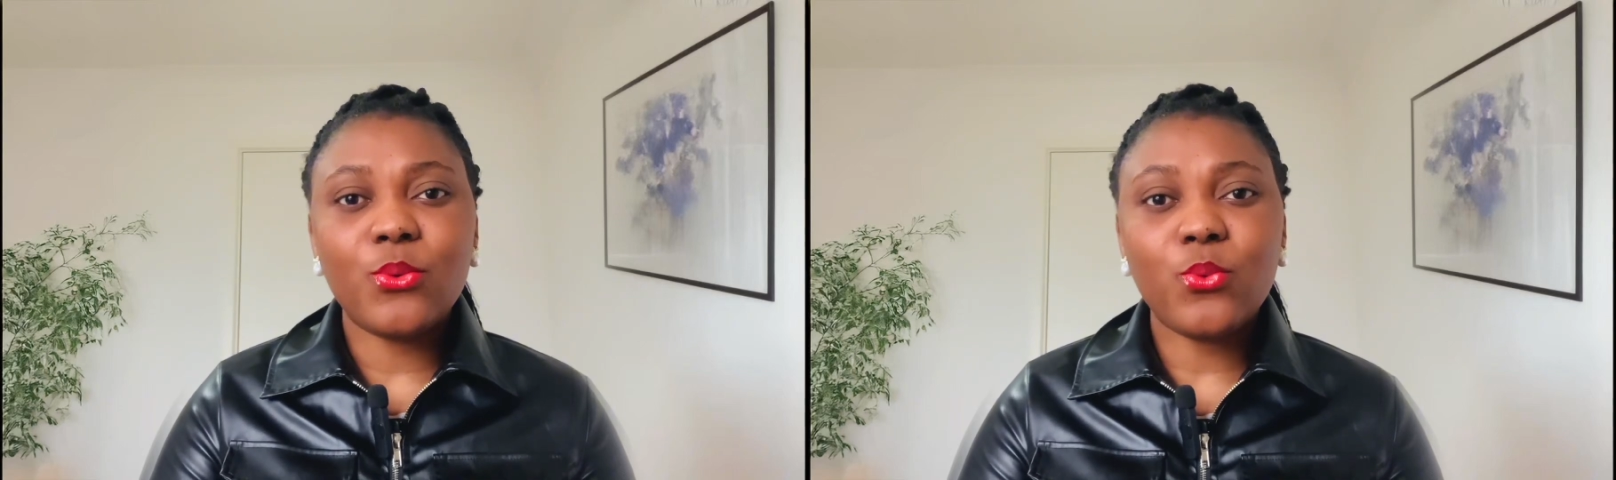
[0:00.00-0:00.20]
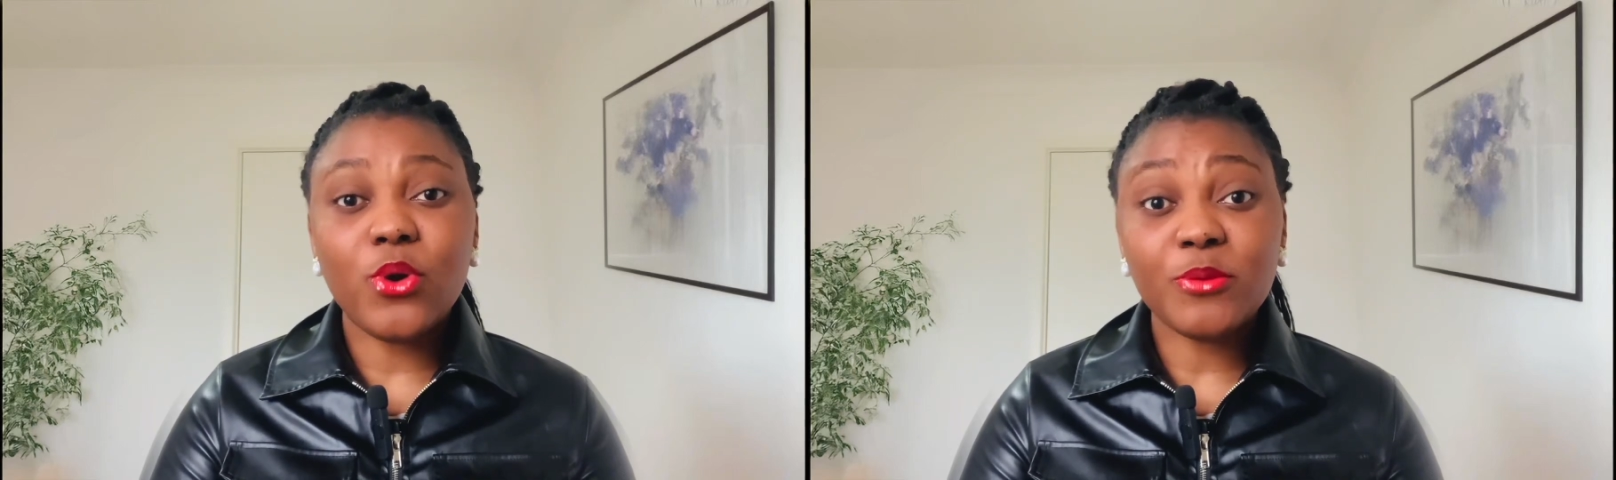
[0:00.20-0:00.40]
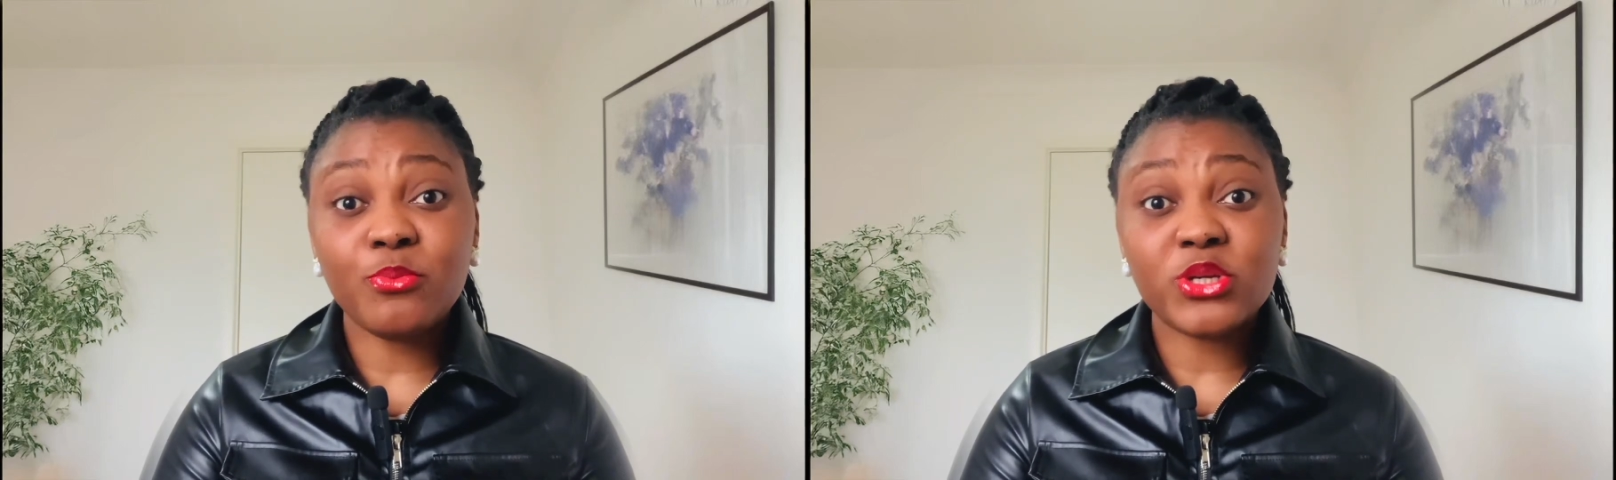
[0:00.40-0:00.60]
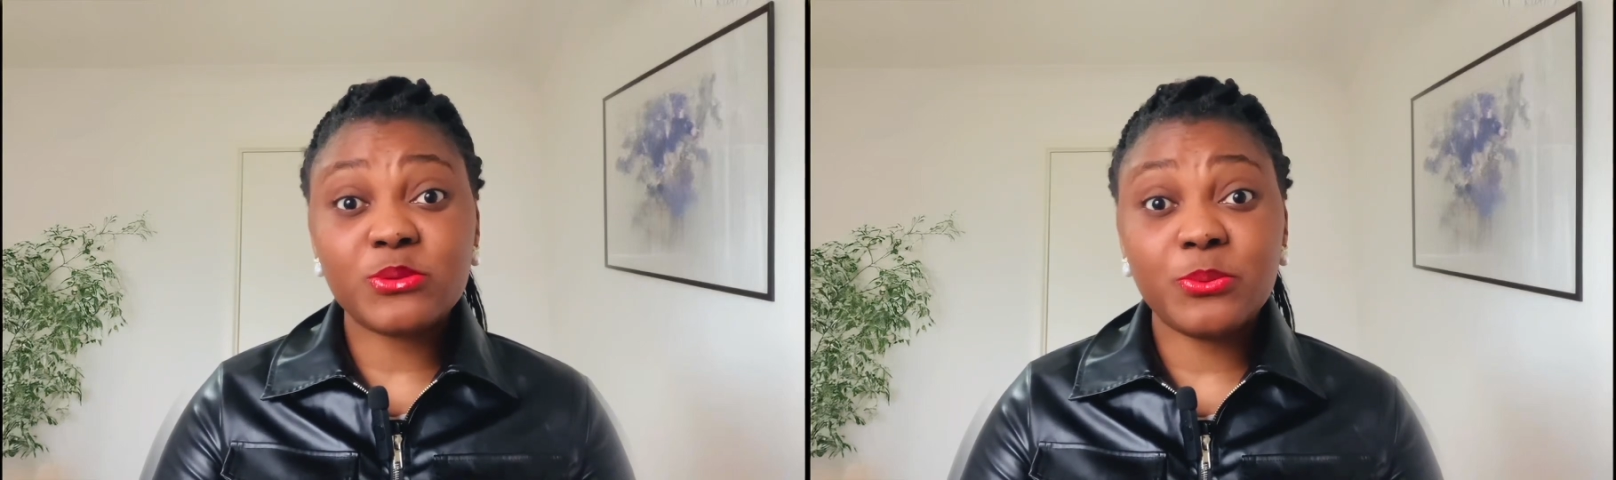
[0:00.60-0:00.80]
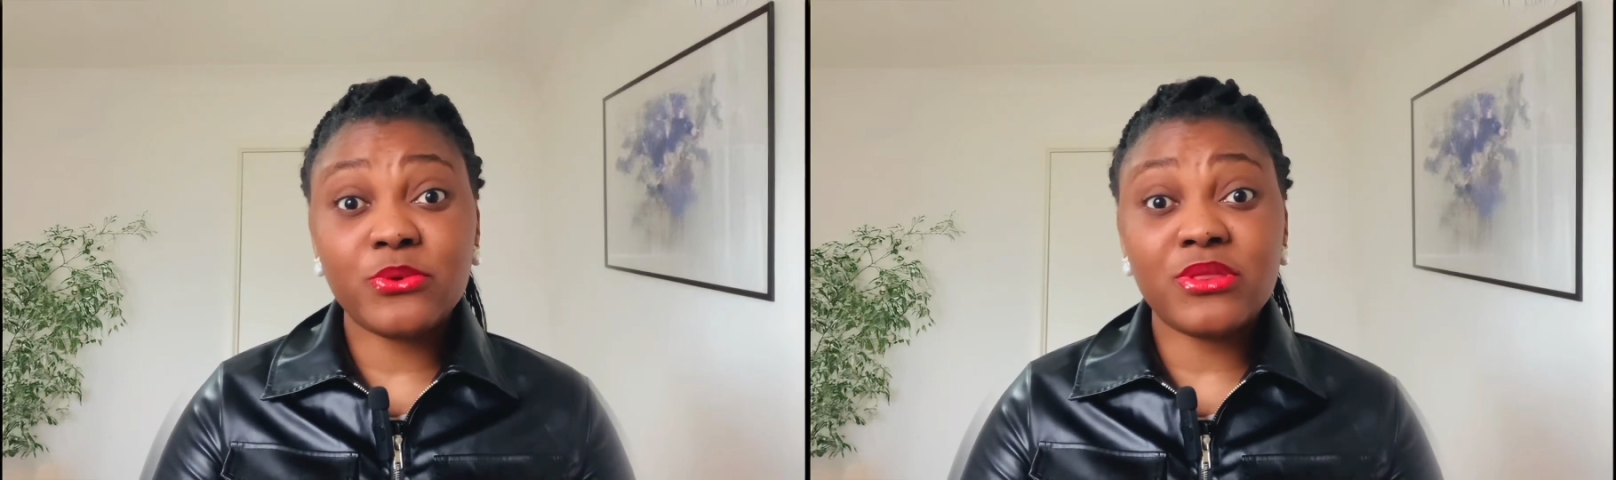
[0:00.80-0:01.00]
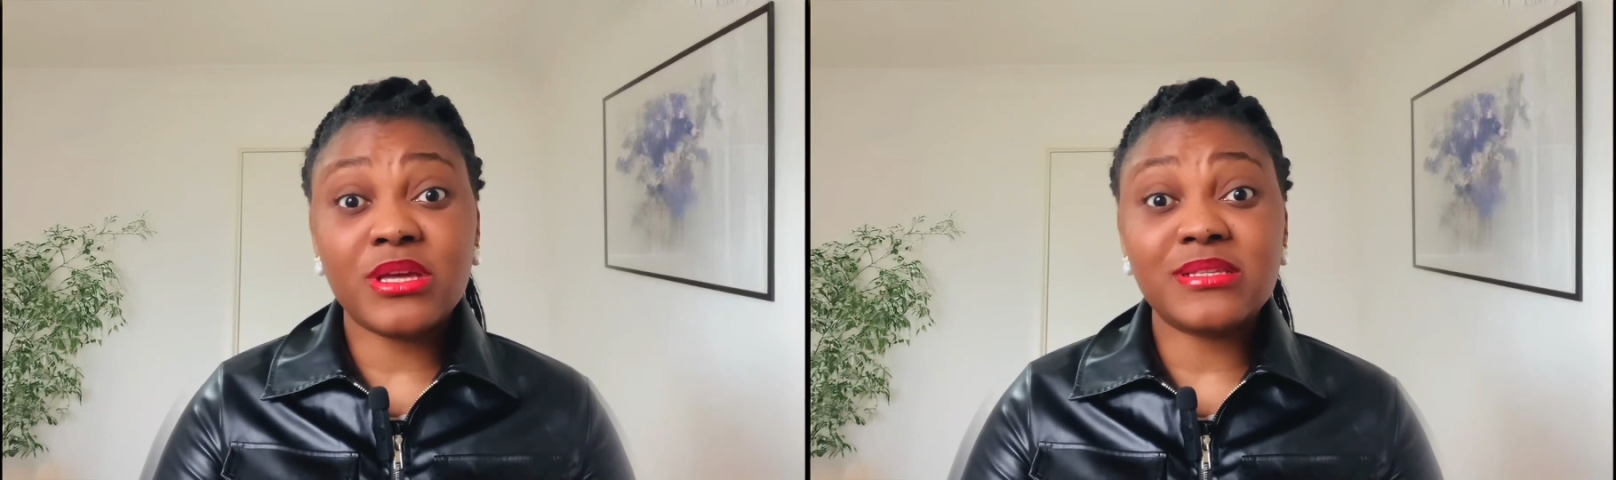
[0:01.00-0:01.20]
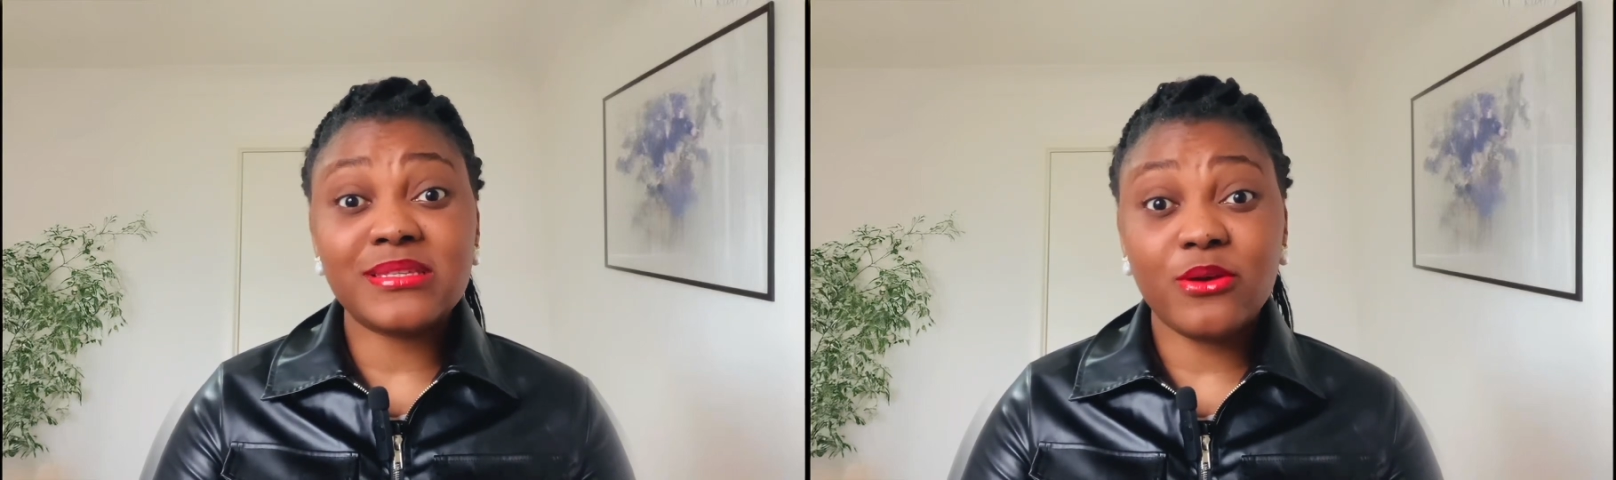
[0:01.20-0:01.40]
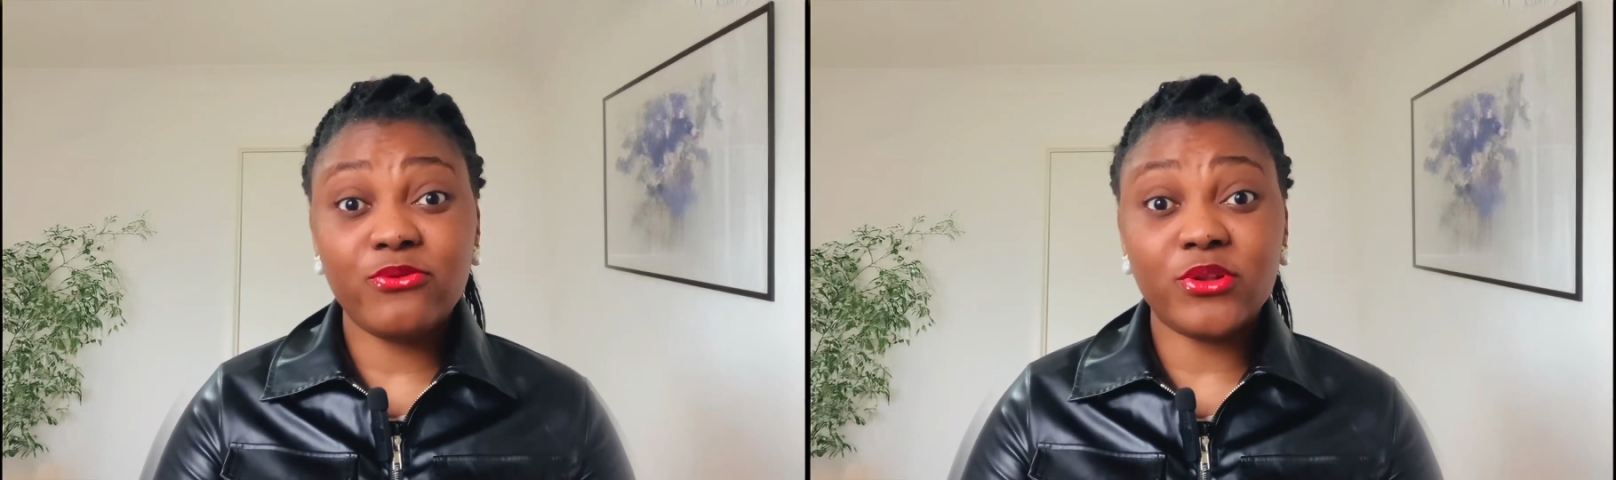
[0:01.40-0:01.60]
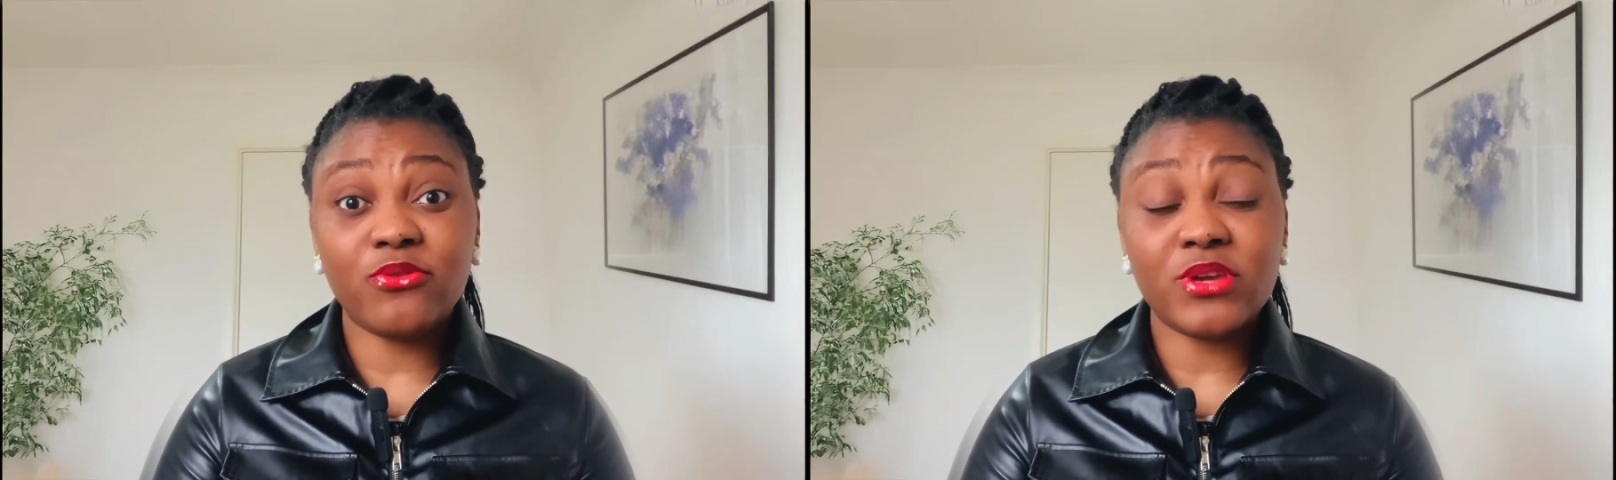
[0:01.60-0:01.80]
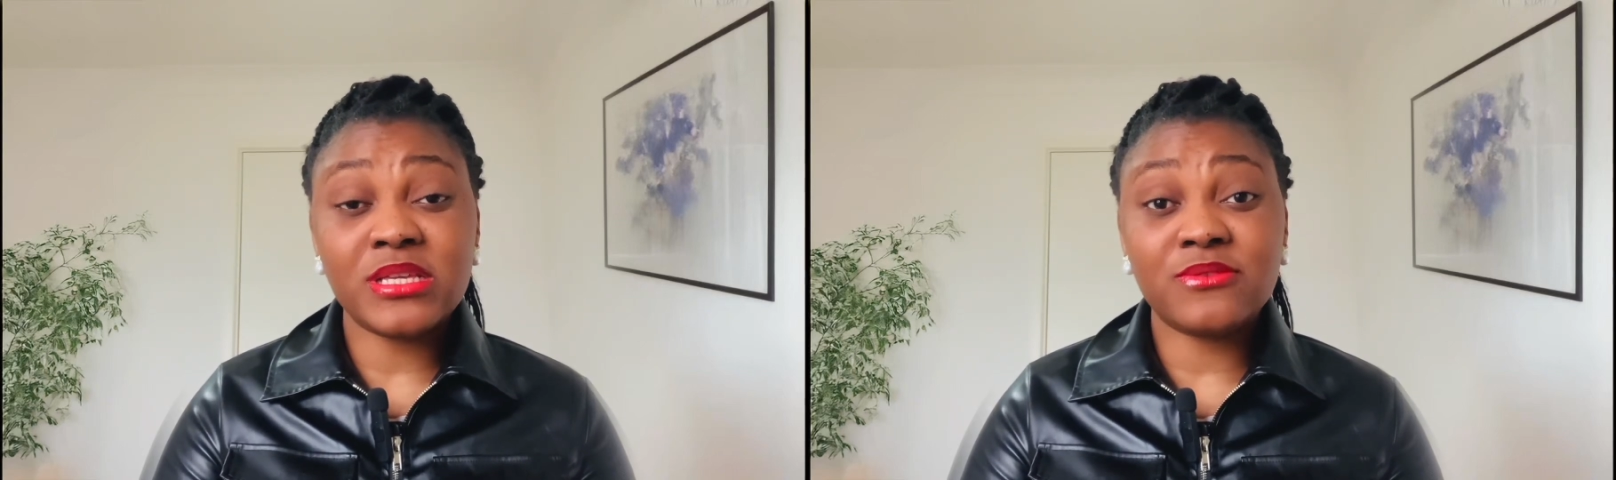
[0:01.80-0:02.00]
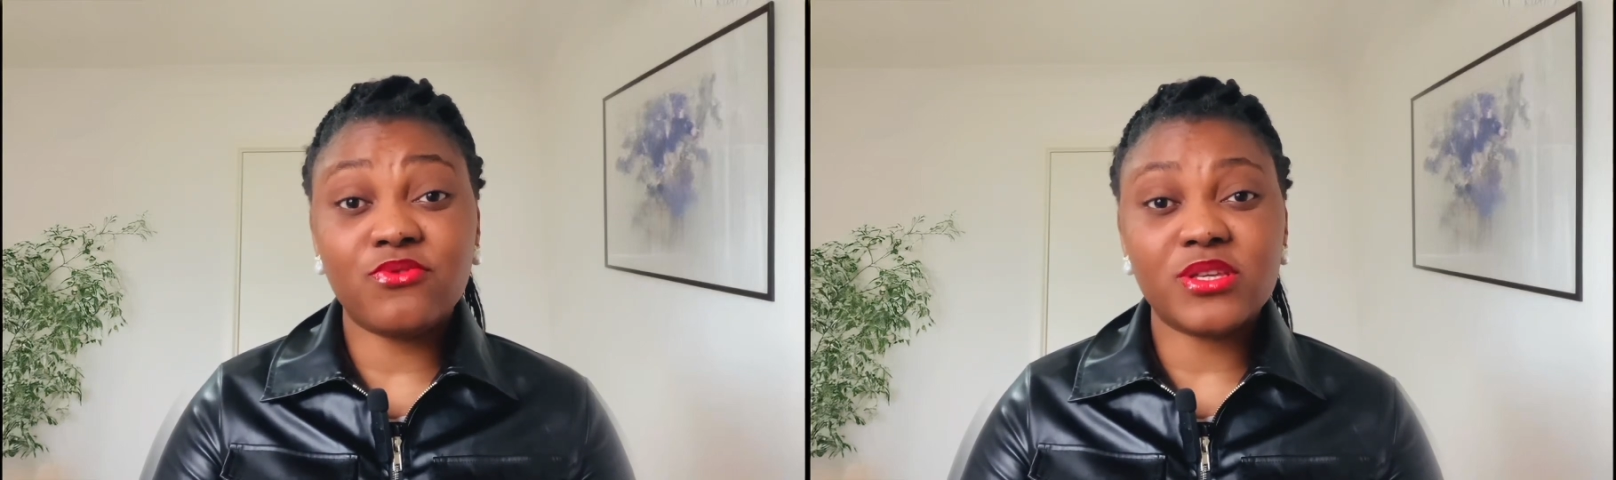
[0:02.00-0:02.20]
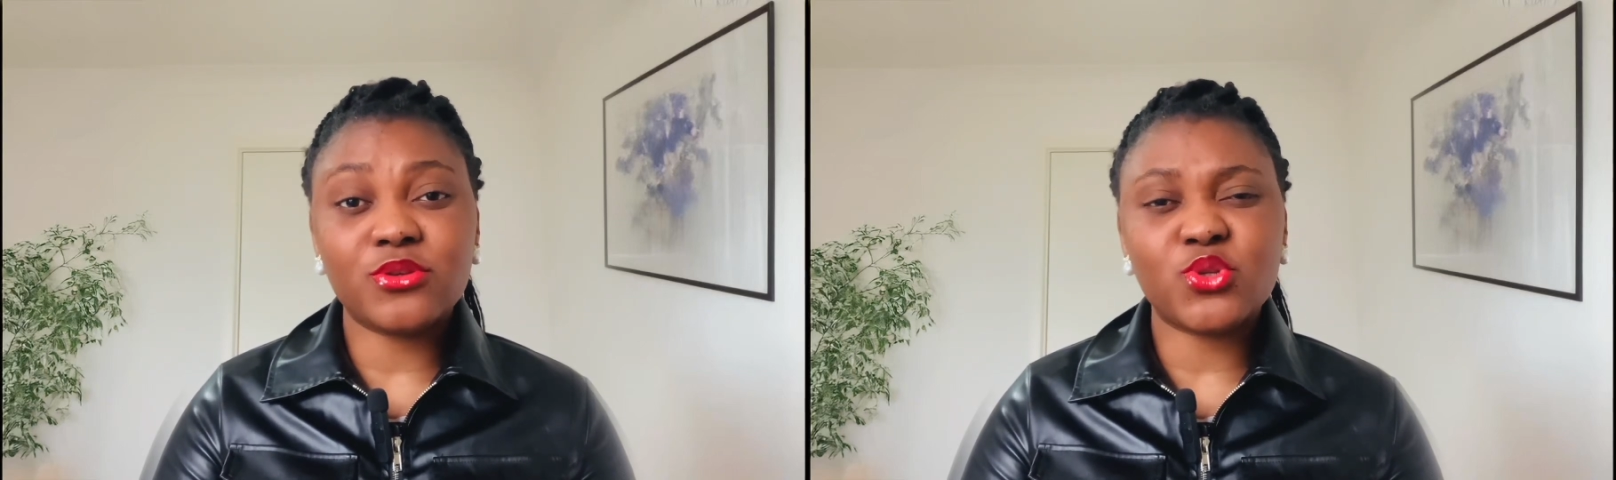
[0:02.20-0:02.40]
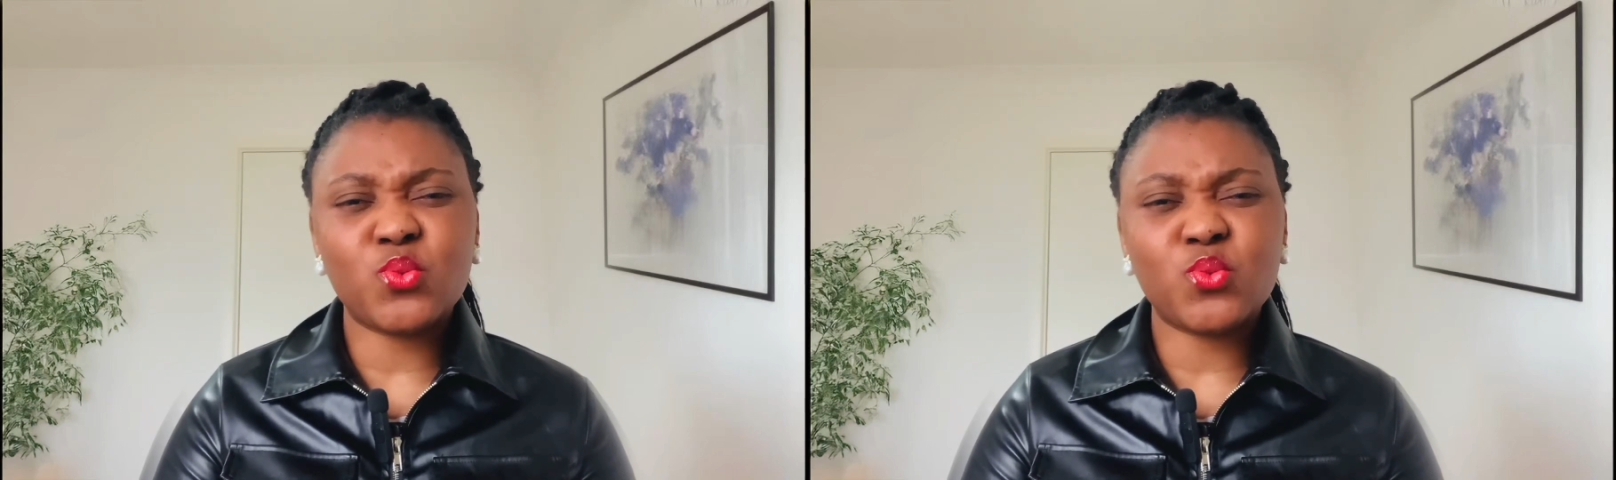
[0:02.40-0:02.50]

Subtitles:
what most people think self love is versus